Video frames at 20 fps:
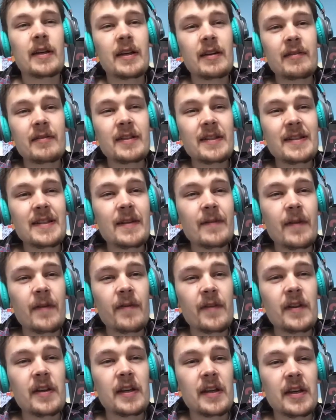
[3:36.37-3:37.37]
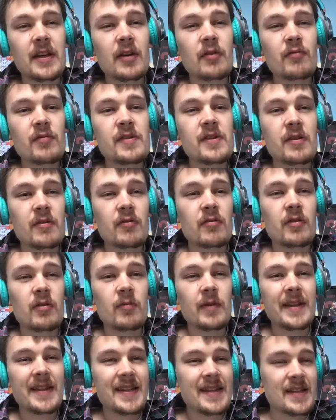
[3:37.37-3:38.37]
I just have a feeling County are going to
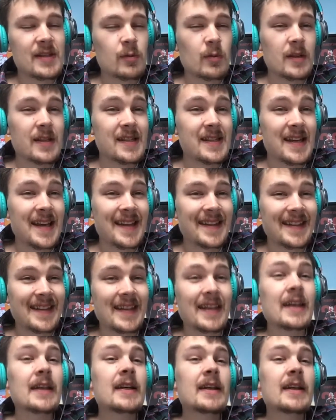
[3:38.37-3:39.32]
win this one, sadly.